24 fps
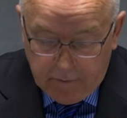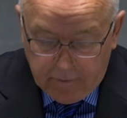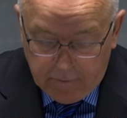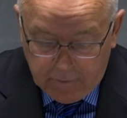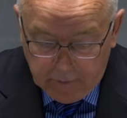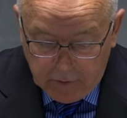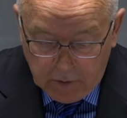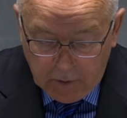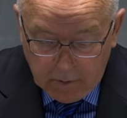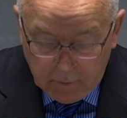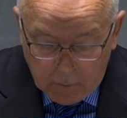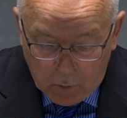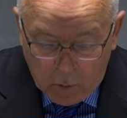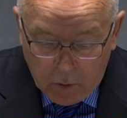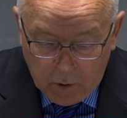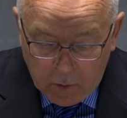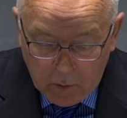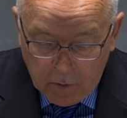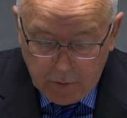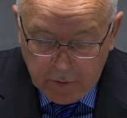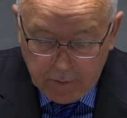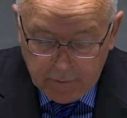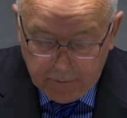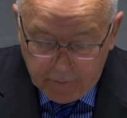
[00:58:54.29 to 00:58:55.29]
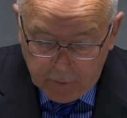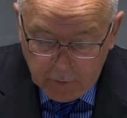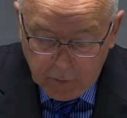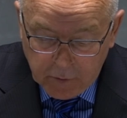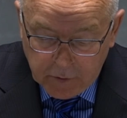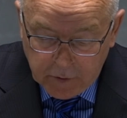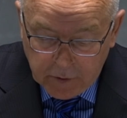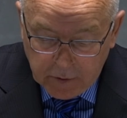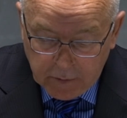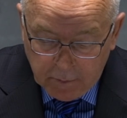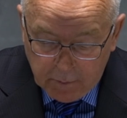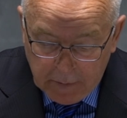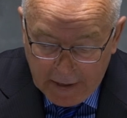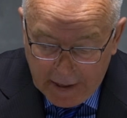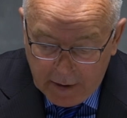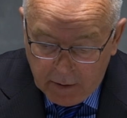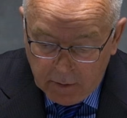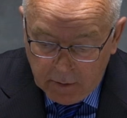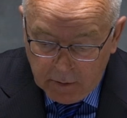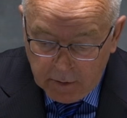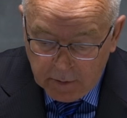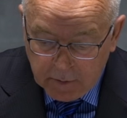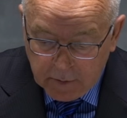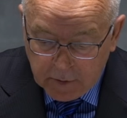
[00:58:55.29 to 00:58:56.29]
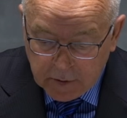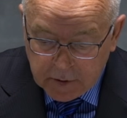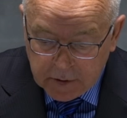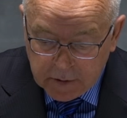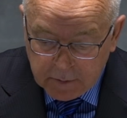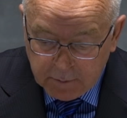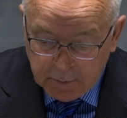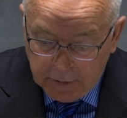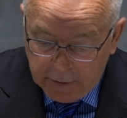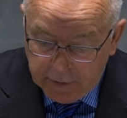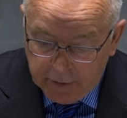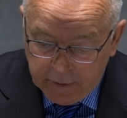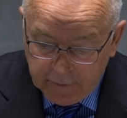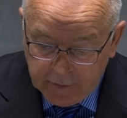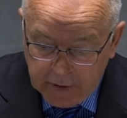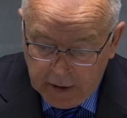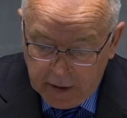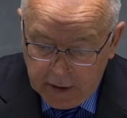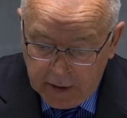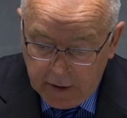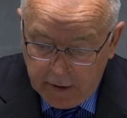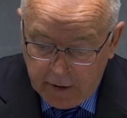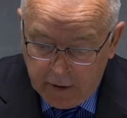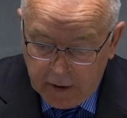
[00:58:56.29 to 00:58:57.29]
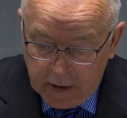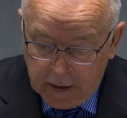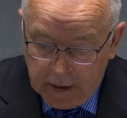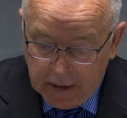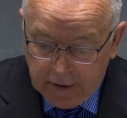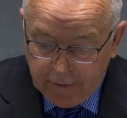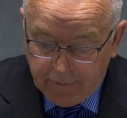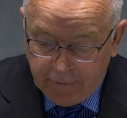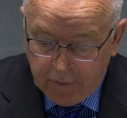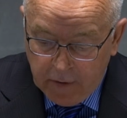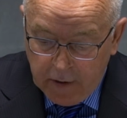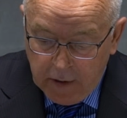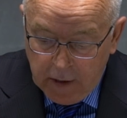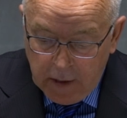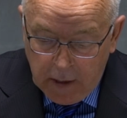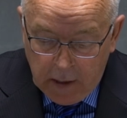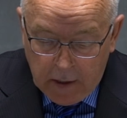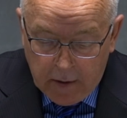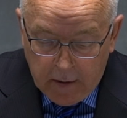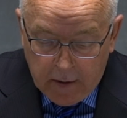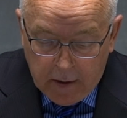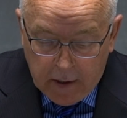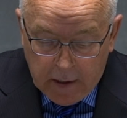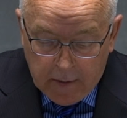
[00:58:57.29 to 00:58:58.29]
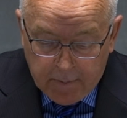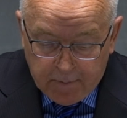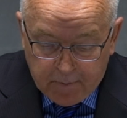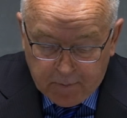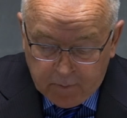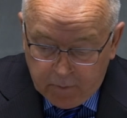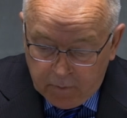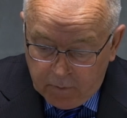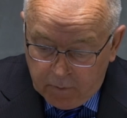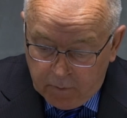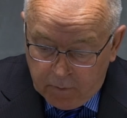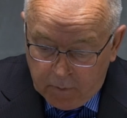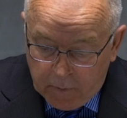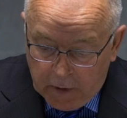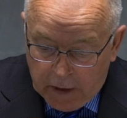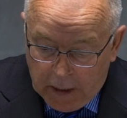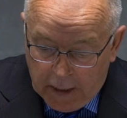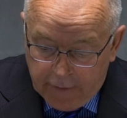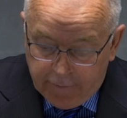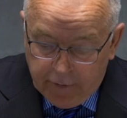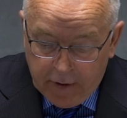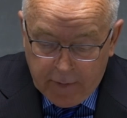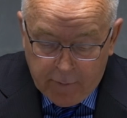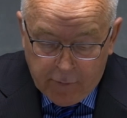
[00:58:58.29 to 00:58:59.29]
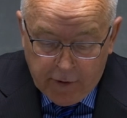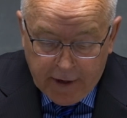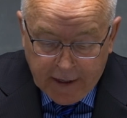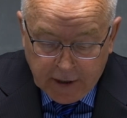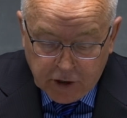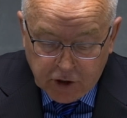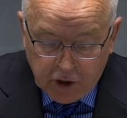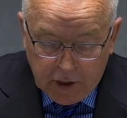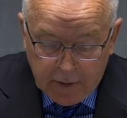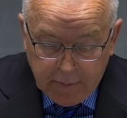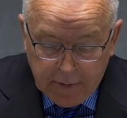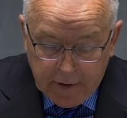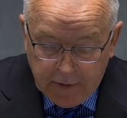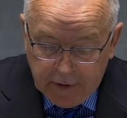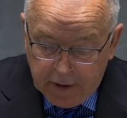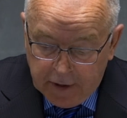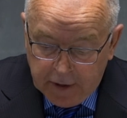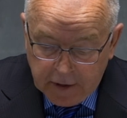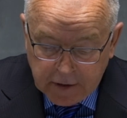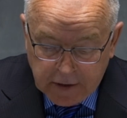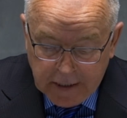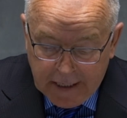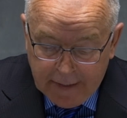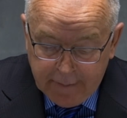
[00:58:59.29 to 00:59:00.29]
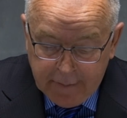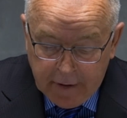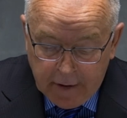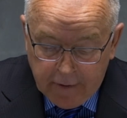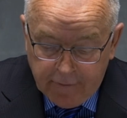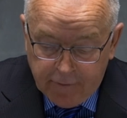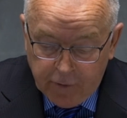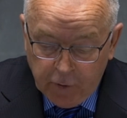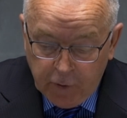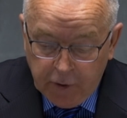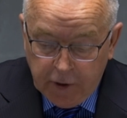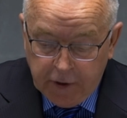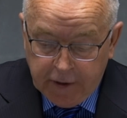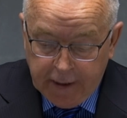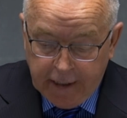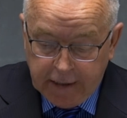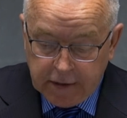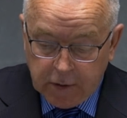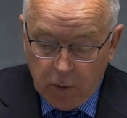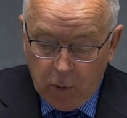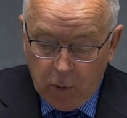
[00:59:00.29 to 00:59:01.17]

Filled more with the fruit and the power and the Spirit of God in our life. Every branch in me that does not bear fruit, he takes